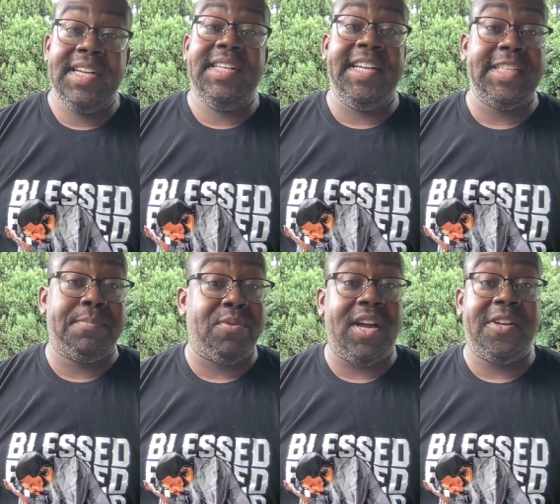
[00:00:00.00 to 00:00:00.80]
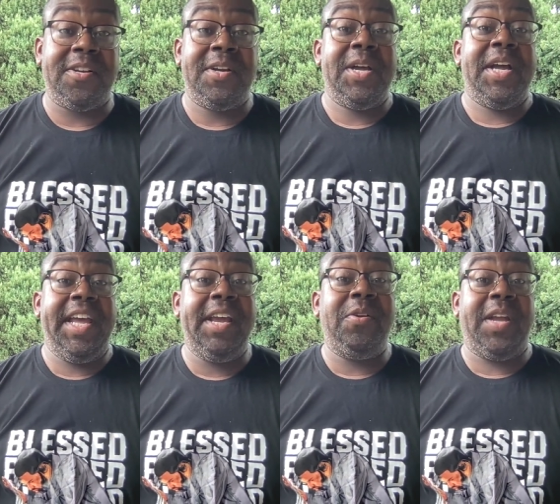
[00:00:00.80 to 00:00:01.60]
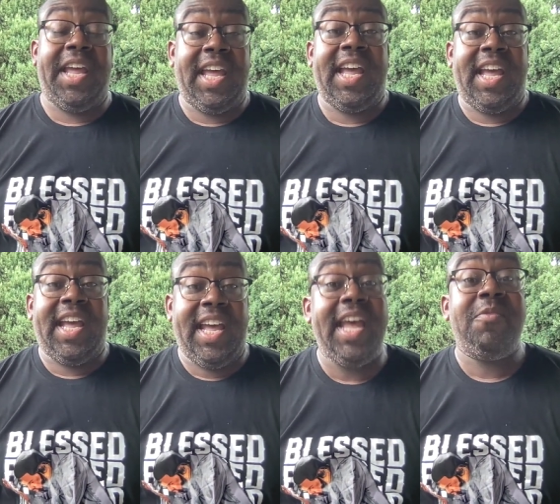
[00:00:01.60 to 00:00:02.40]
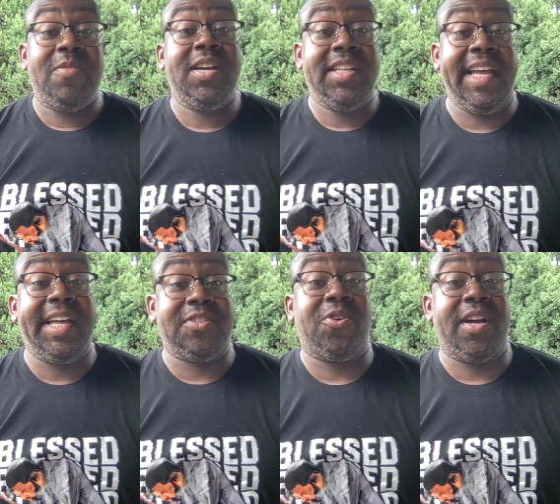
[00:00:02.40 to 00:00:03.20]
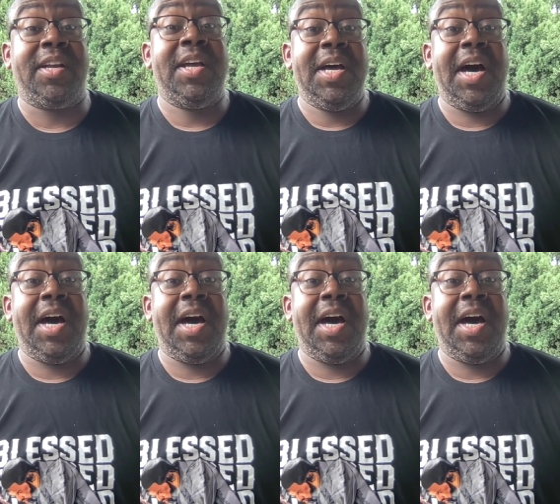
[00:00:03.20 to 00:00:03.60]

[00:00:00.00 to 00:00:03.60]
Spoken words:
This brother, he really is on